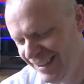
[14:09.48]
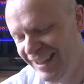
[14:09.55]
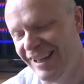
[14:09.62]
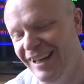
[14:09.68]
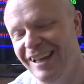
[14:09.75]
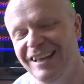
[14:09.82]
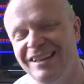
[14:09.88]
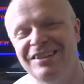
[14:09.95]

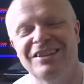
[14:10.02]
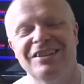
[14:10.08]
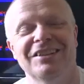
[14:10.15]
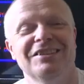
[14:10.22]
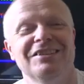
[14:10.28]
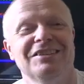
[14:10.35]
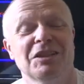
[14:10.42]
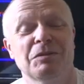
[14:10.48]
and
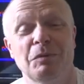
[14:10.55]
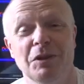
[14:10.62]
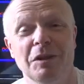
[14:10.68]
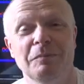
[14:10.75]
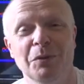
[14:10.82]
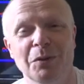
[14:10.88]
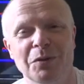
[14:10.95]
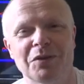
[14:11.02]
I was putting the
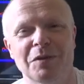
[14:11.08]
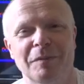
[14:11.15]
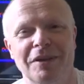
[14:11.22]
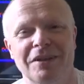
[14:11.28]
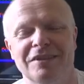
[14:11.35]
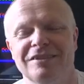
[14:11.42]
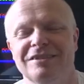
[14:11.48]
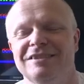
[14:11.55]
boys to
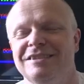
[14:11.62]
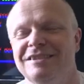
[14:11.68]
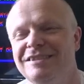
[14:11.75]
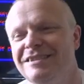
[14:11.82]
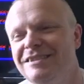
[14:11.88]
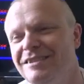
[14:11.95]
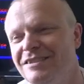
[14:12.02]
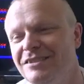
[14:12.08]
bed.
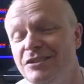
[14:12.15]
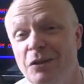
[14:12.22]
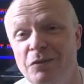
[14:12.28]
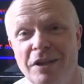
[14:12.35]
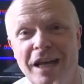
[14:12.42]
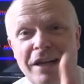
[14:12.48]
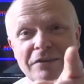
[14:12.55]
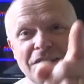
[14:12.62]

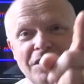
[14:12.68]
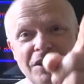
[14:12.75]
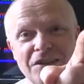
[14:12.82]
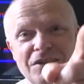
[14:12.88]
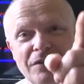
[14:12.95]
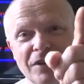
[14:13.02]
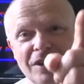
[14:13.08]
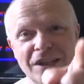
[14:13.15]
Don't have
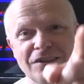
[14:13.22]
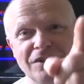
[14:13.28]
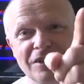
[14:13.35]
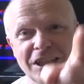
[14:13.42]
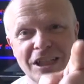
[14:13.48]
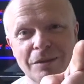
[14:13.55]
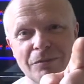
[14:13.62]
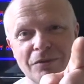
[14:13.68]
kids if you're collecting
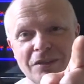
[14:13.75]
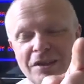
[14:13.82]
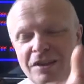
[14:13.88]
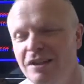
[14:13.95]
games.